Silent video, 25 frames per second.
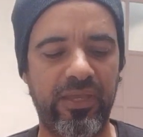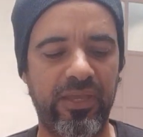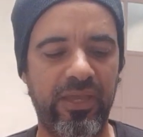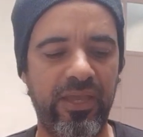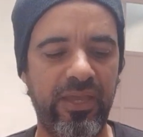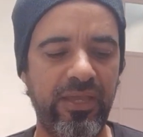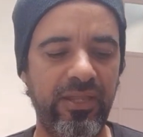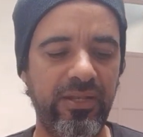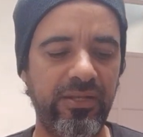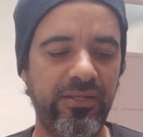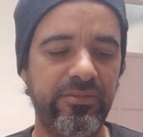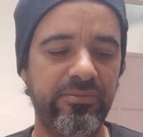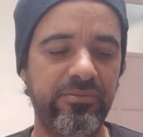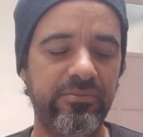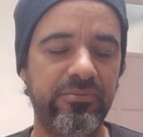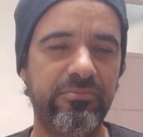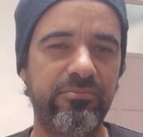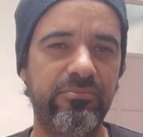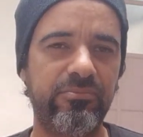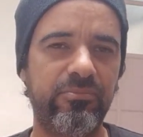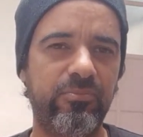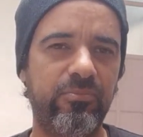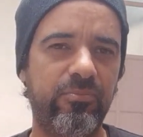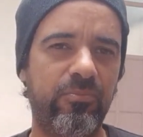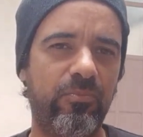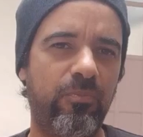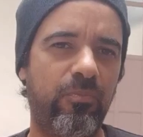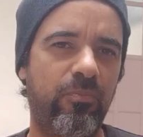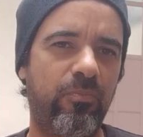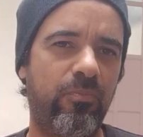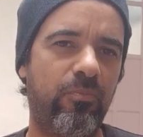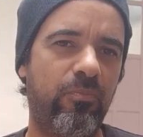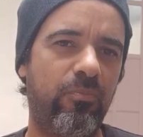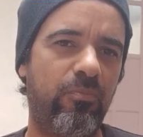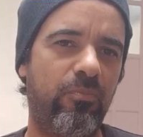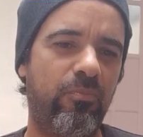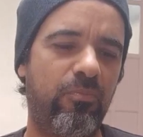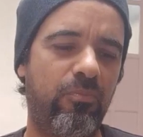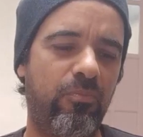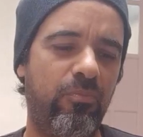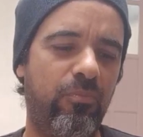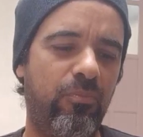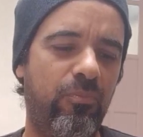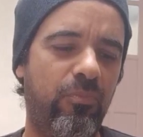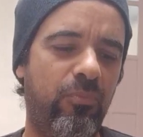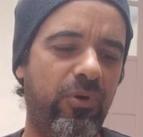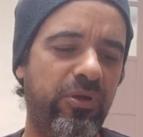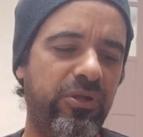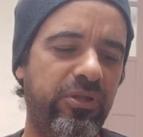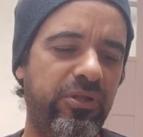And
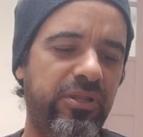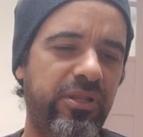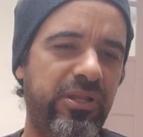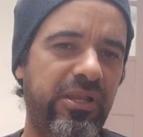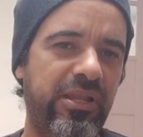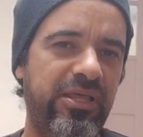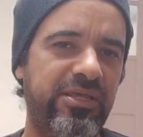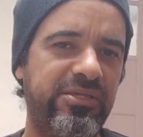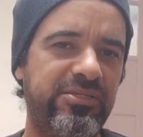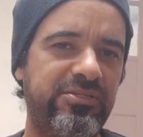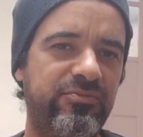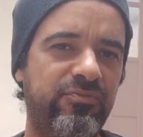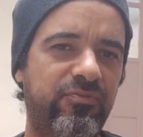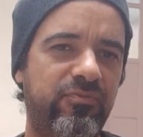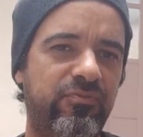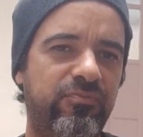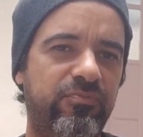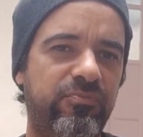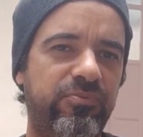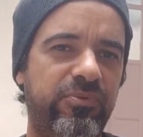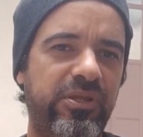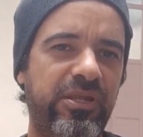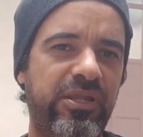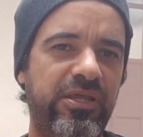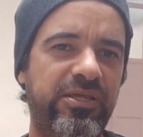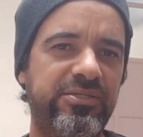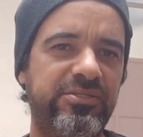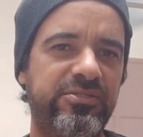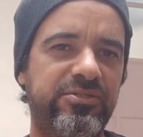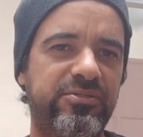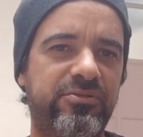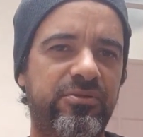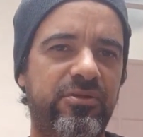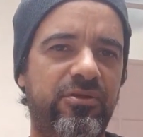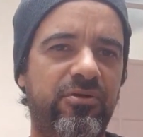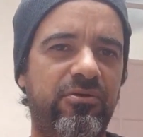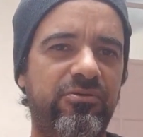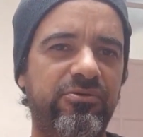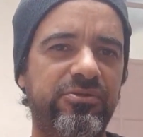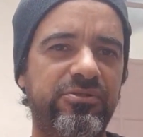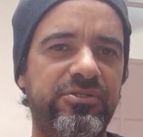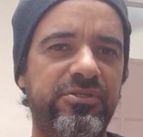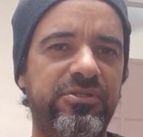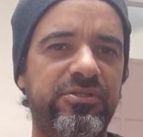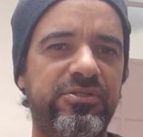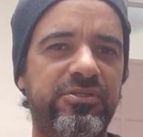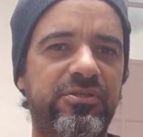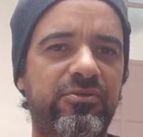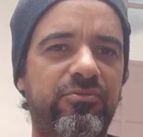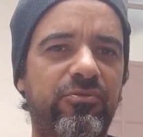one of the last cons
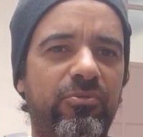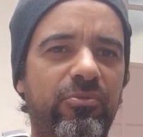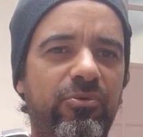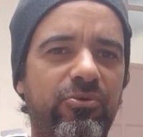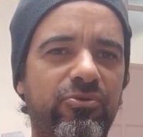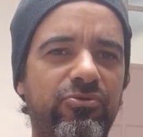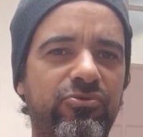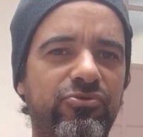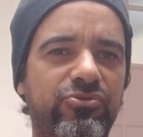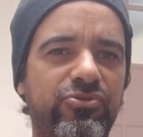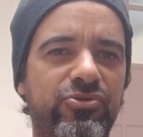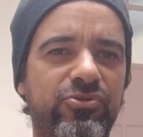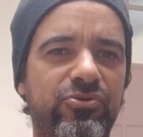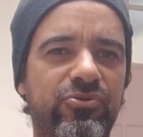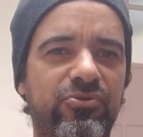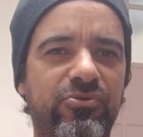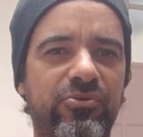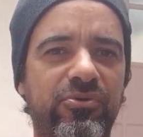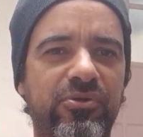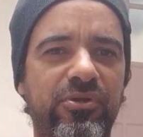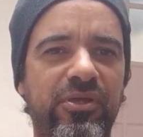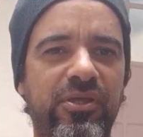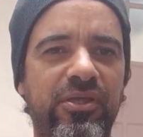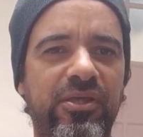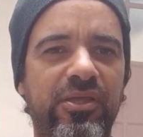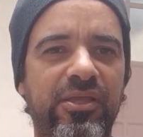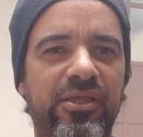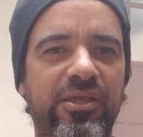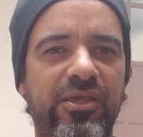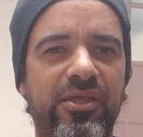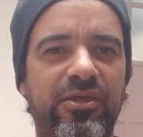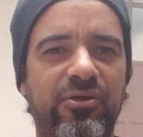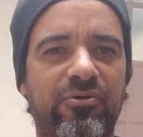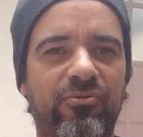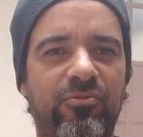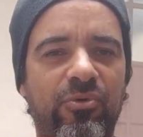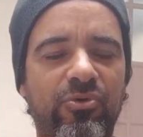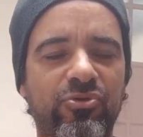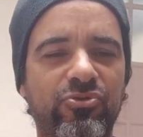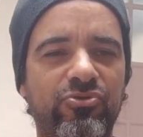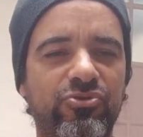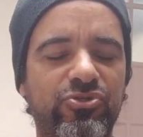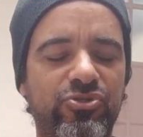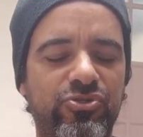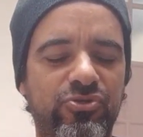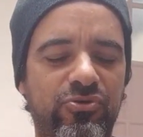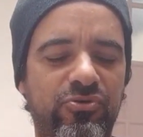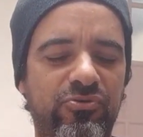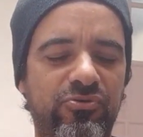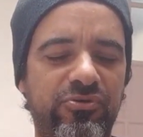is the remote control. Remote
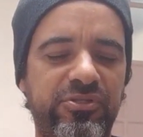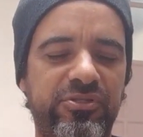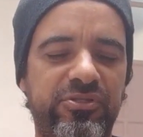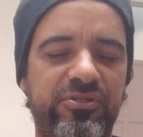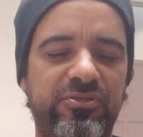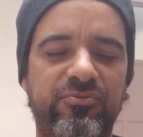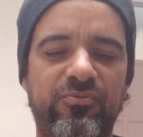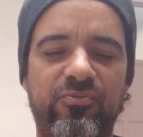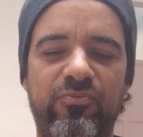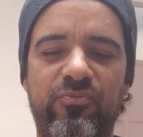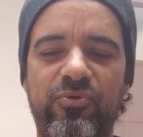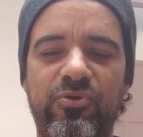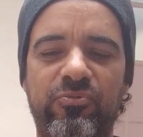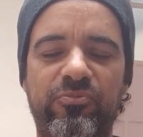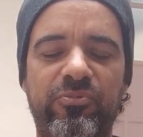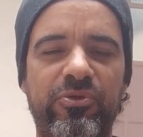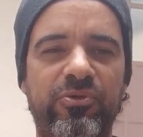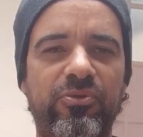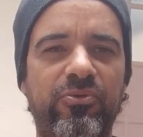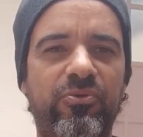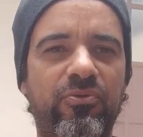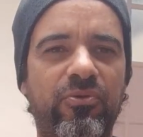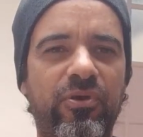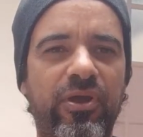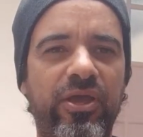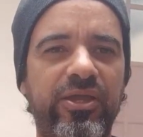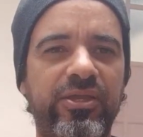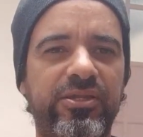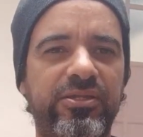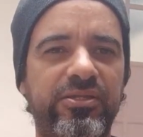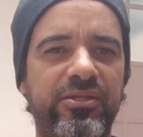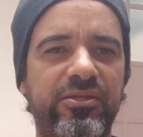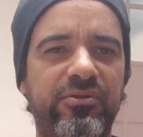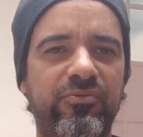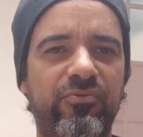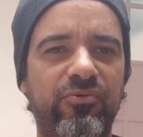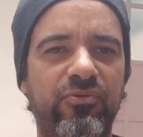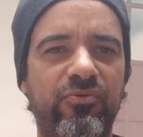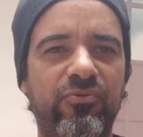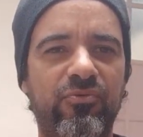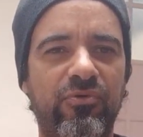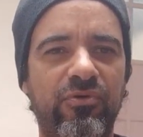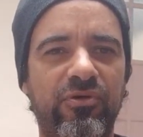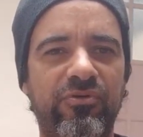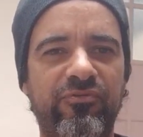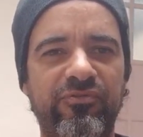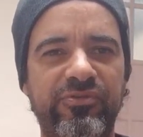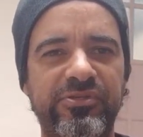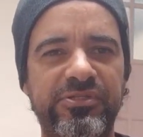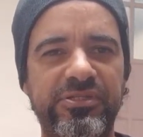control, it would be great and it would
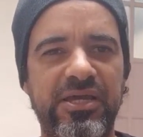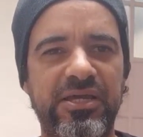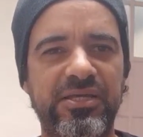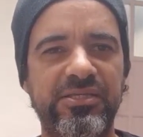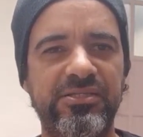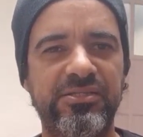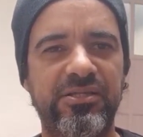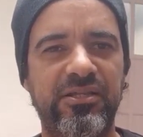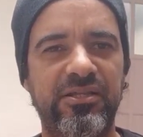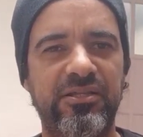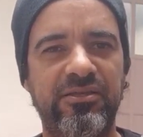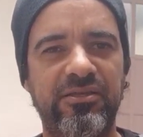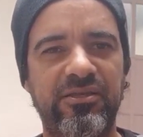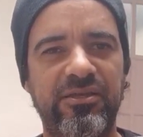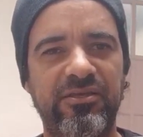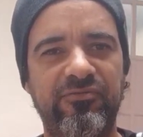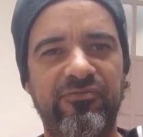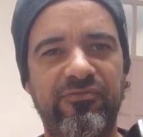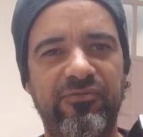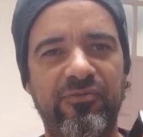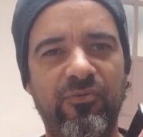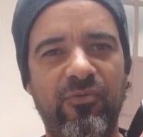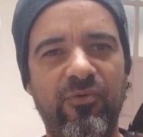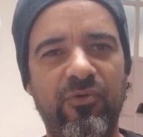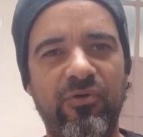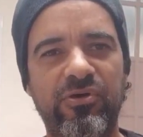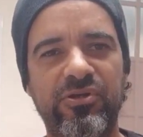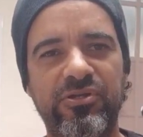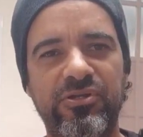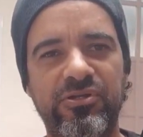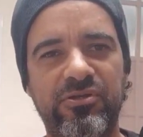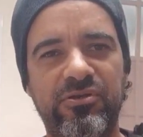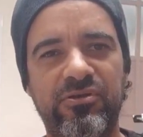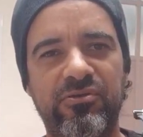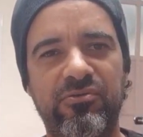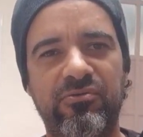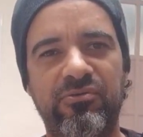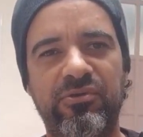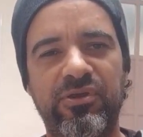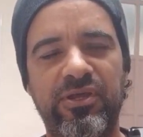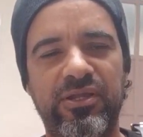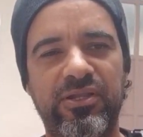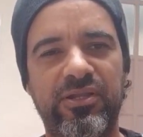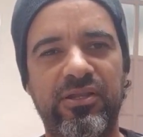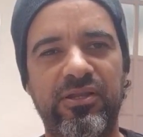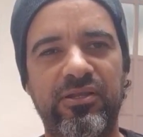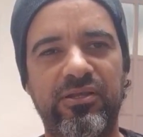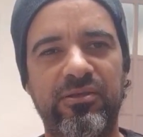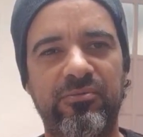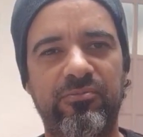work fantastically if it worked
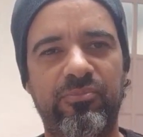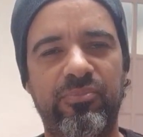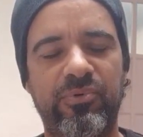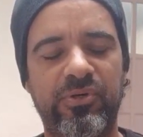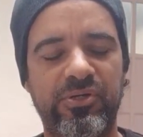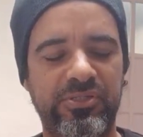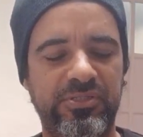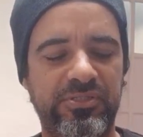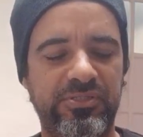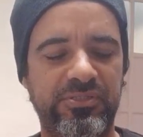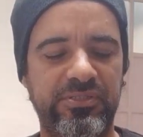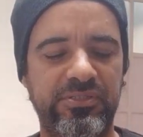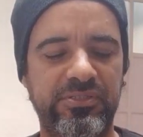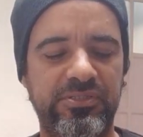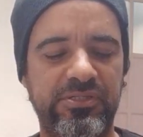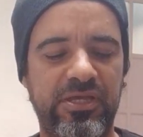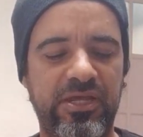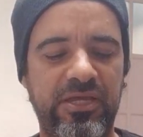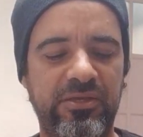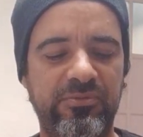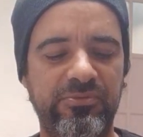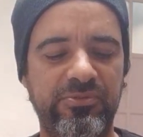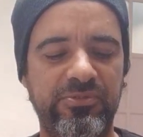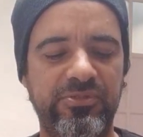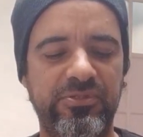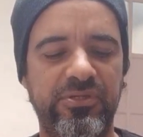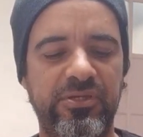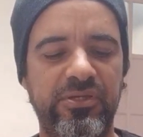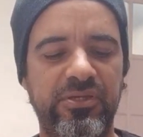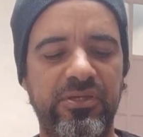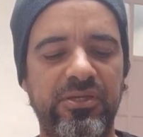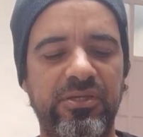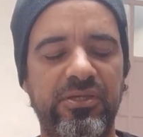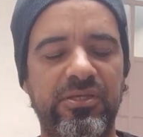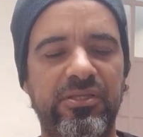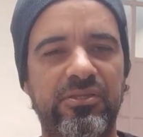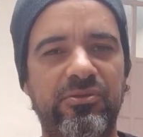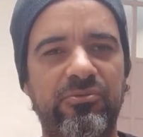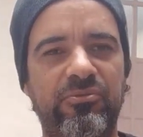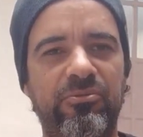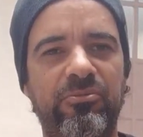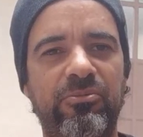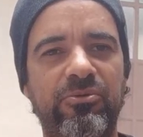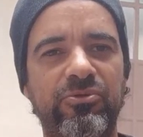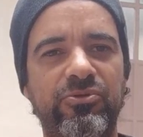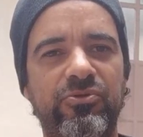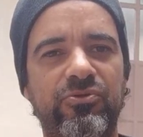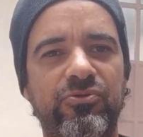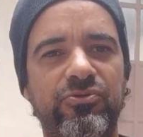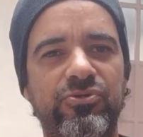correctly, but sometimes the
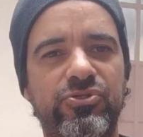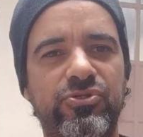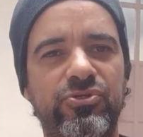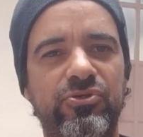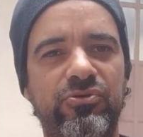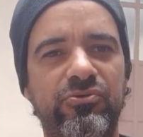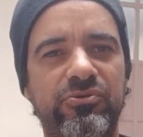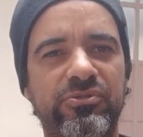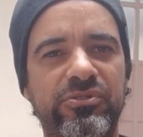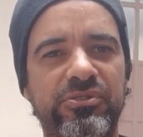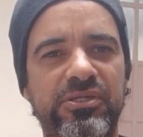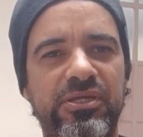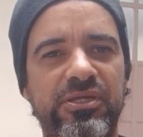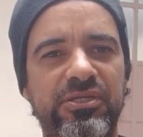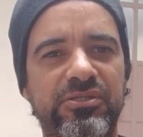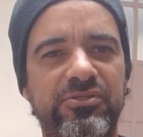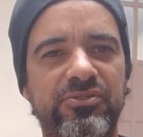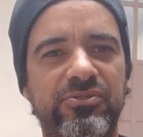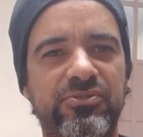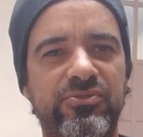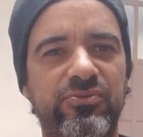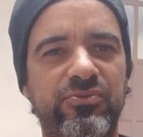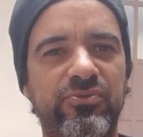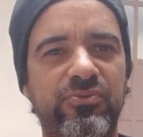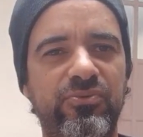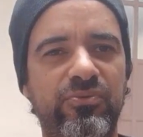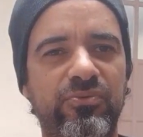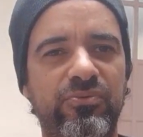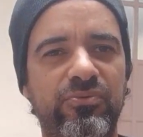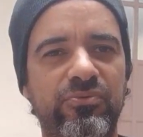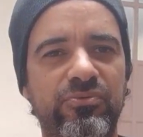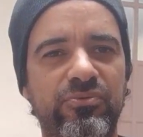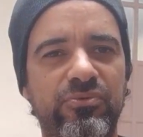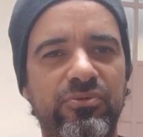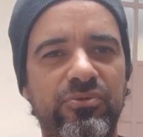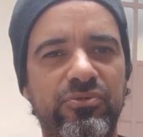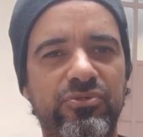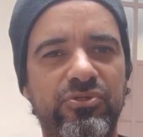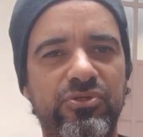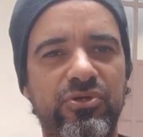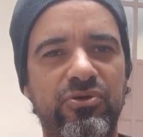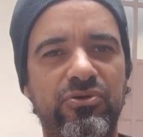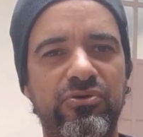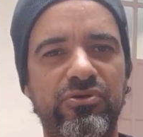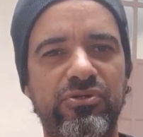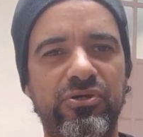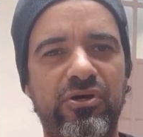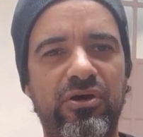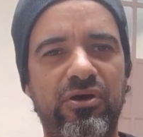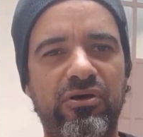remote control tends to
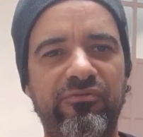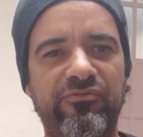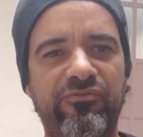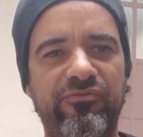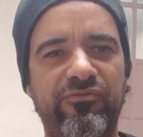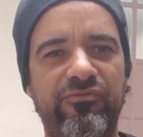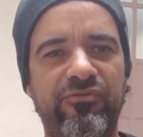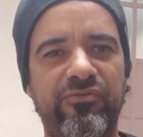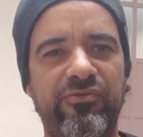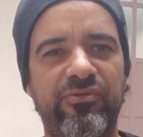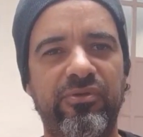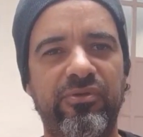turn off